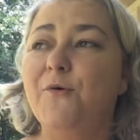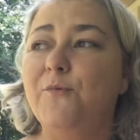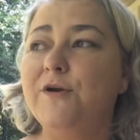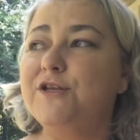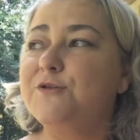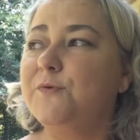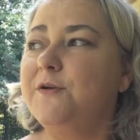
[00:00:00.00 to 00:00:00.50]

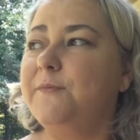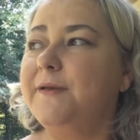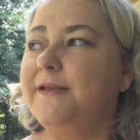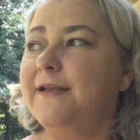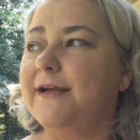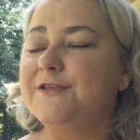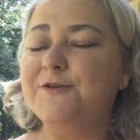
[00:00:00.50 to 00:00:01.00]
which would have
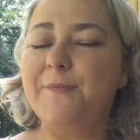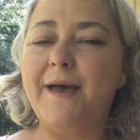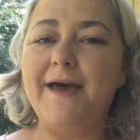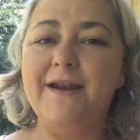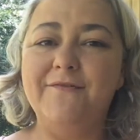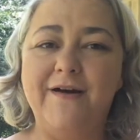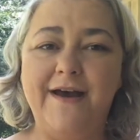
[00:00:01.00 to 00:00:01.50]
been not so
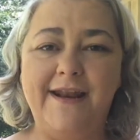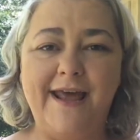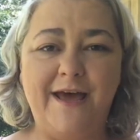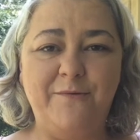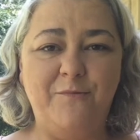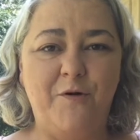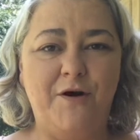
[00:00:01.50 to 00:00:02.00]
bad if I had
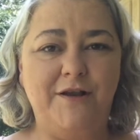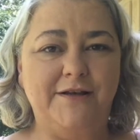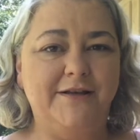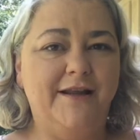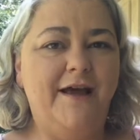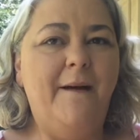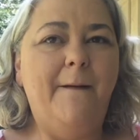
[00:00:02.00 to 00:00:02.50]
had one.